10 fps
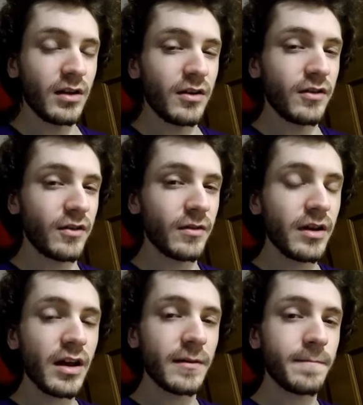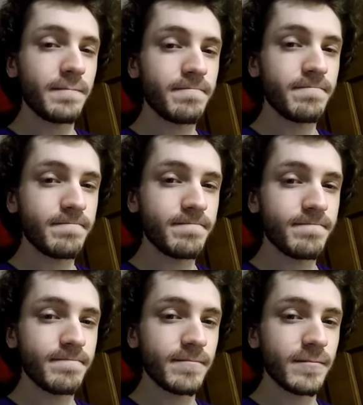So yeah,
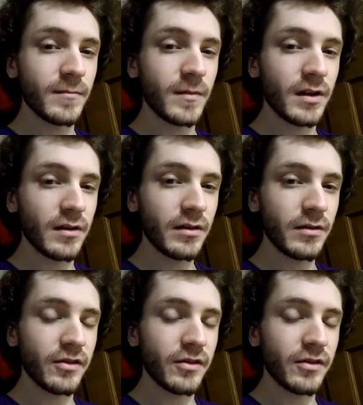there you go.